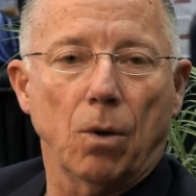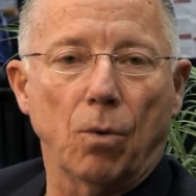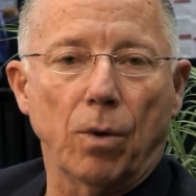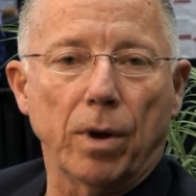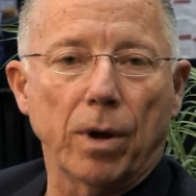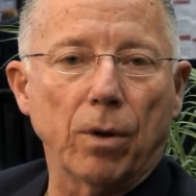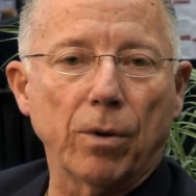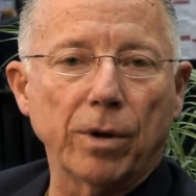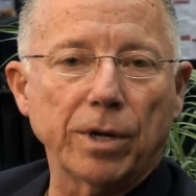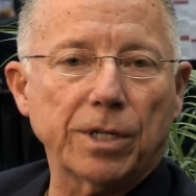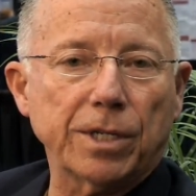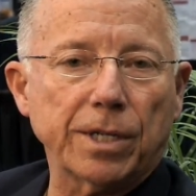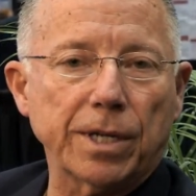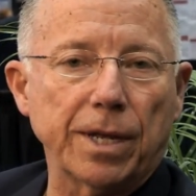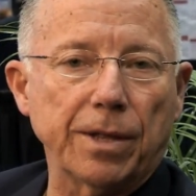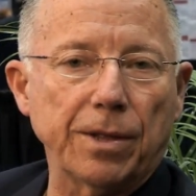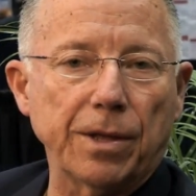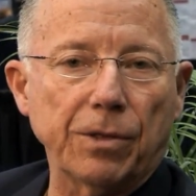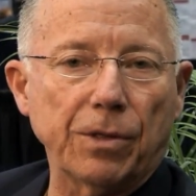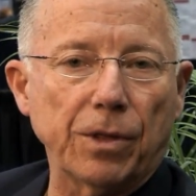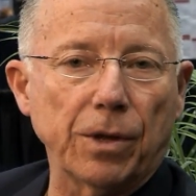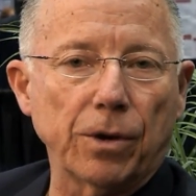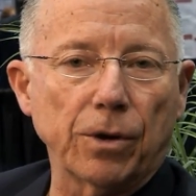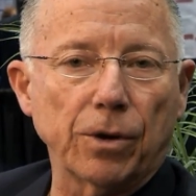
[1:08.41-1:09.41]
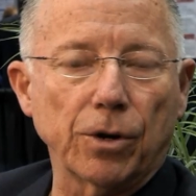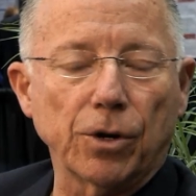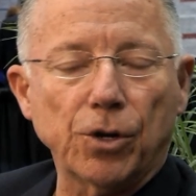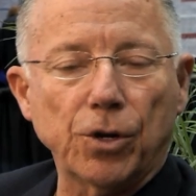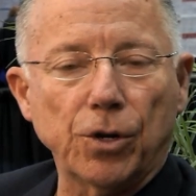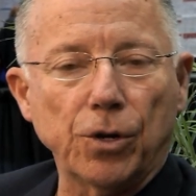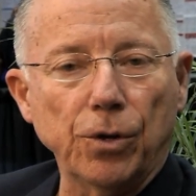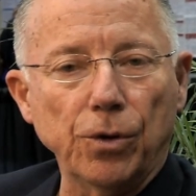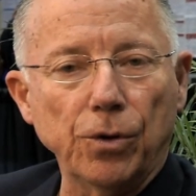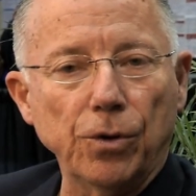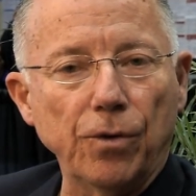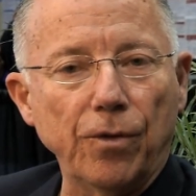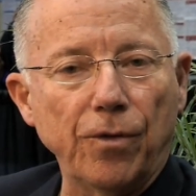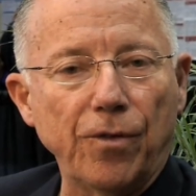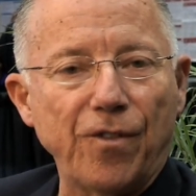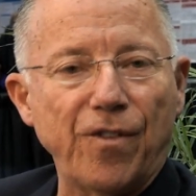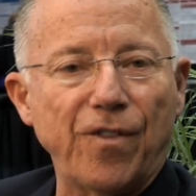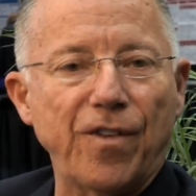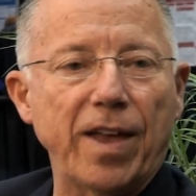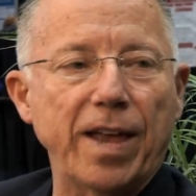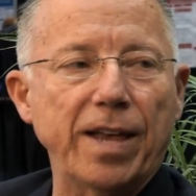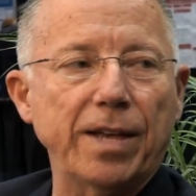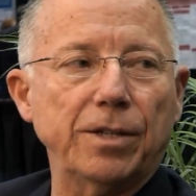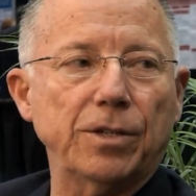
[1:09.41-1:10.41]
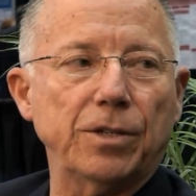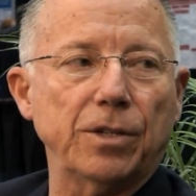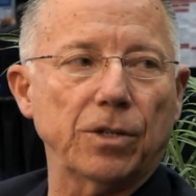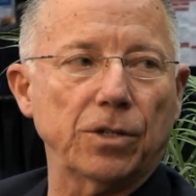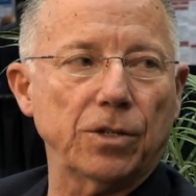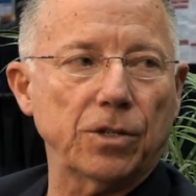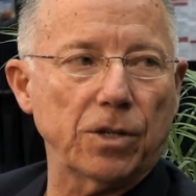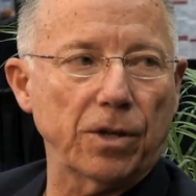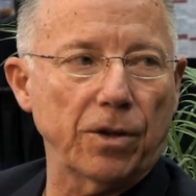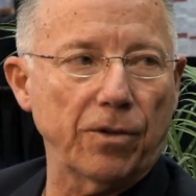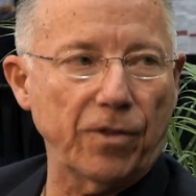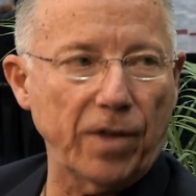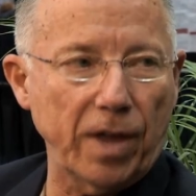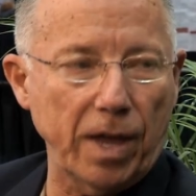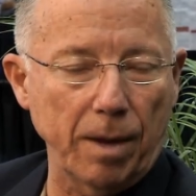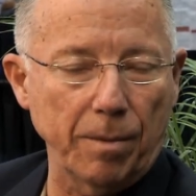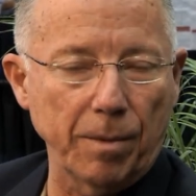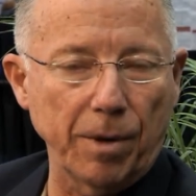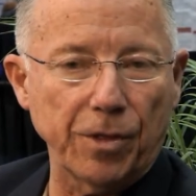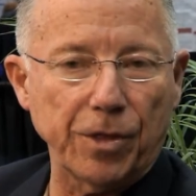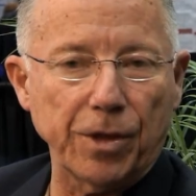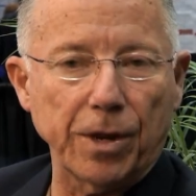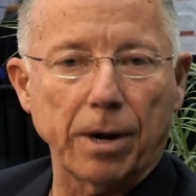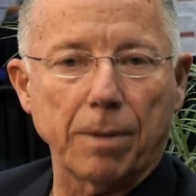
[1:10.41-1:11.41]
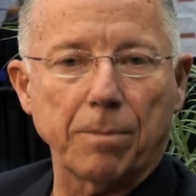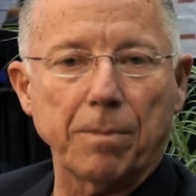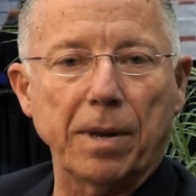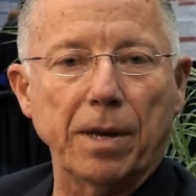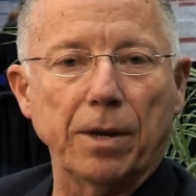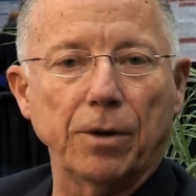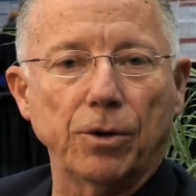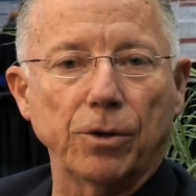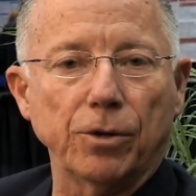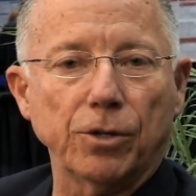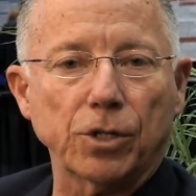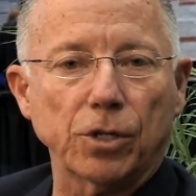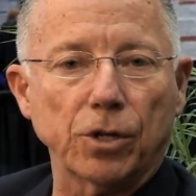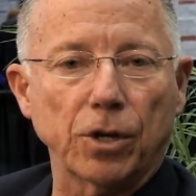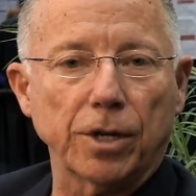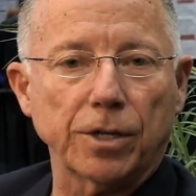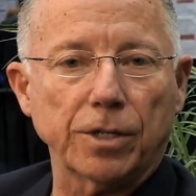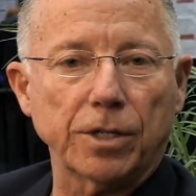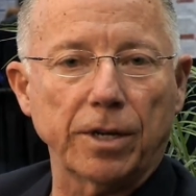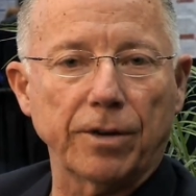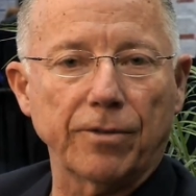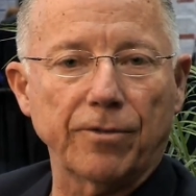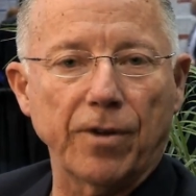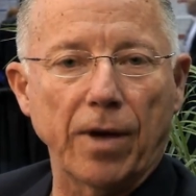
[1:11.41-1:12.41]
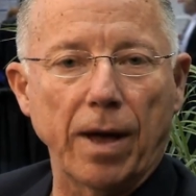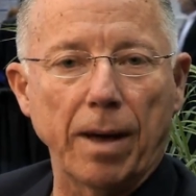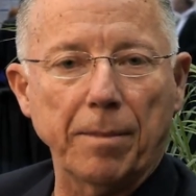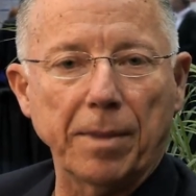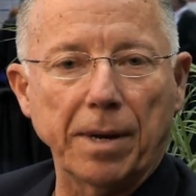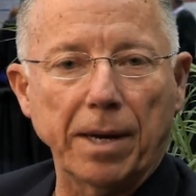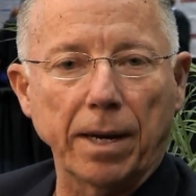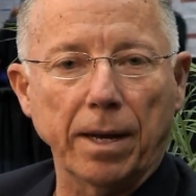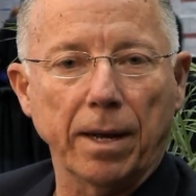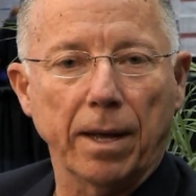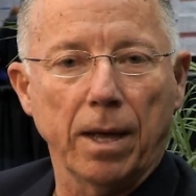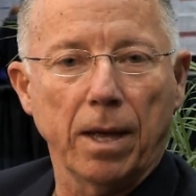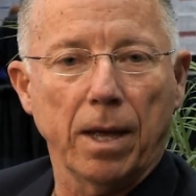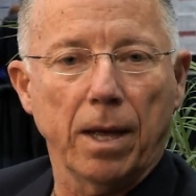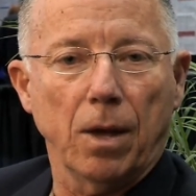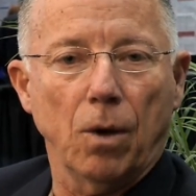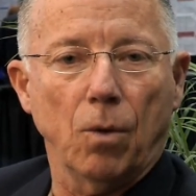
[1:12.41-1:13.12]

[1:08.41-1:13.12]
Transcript: We always say that there are two phases of chemotherapy induced nausea and vomiting.